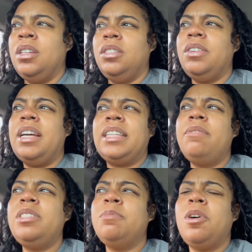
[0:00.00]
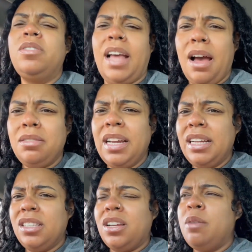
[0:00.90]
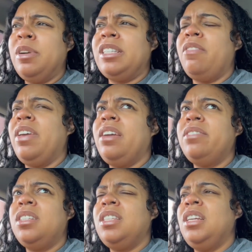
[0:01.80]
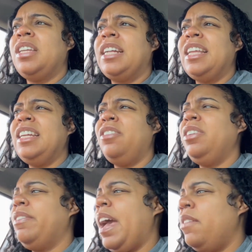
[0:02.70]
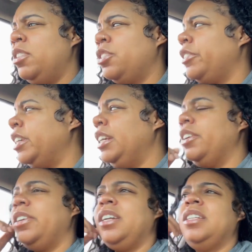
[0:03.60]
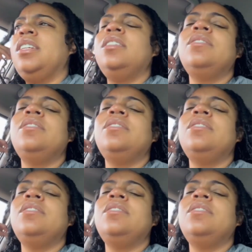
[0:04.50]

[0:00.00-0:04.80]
You guys, that was the most outdated Starbucks I've ever seen. Like, they don't even have a screen or nothing.